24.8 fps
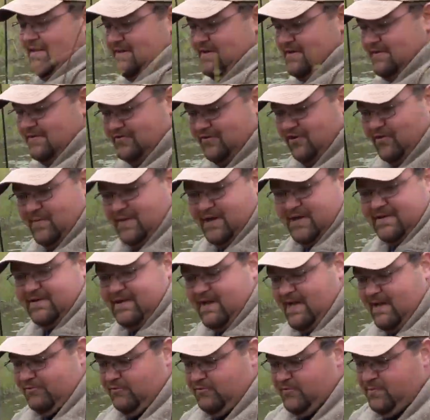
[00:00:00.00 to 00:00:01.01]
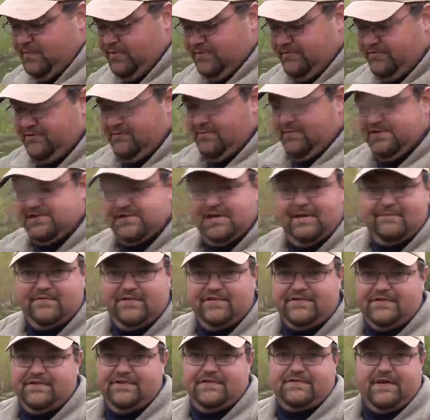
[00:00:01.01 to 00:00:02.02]
so many times we put so much
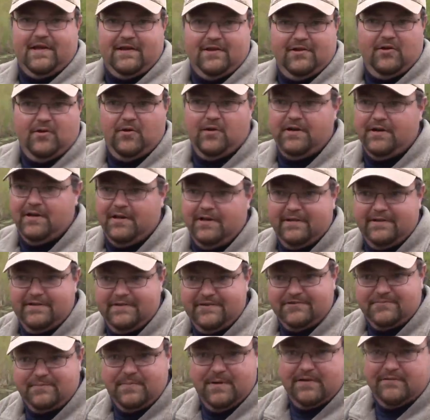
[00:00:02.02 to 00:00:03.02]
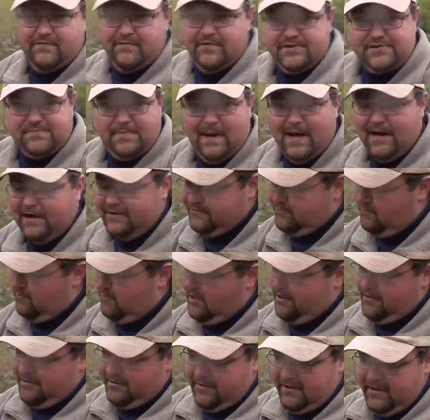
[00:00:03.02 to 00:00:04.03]
emphasis on going to these big fish bodies of
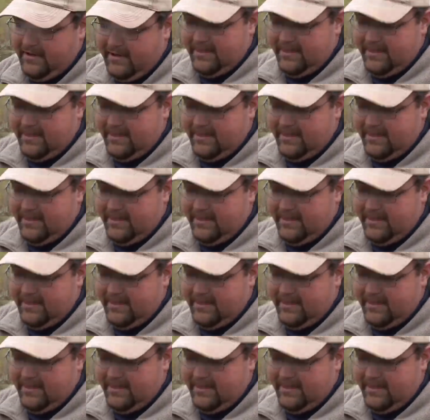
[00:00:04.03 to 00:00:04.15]
water.